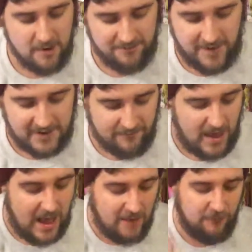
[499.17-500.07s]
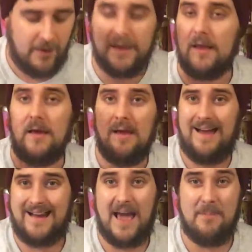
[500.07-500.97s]
I find if I have like
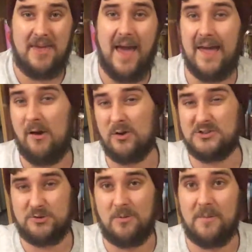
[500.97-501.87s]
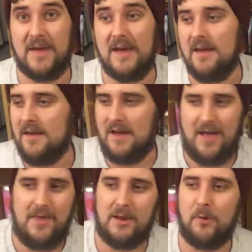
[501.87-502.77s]
an IPA or a strong beer
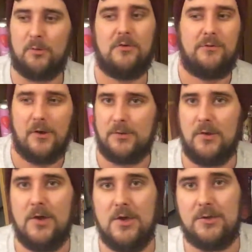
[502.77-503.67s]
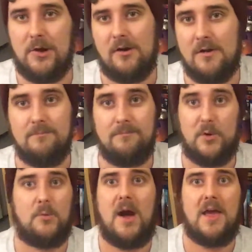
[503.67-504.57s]
and then go to a Foster's or a
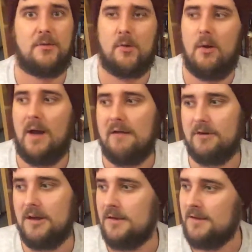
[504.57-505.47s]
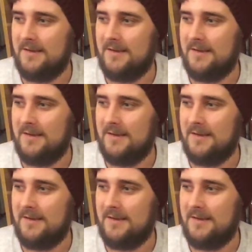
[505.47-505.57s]
Budweiser or whatever,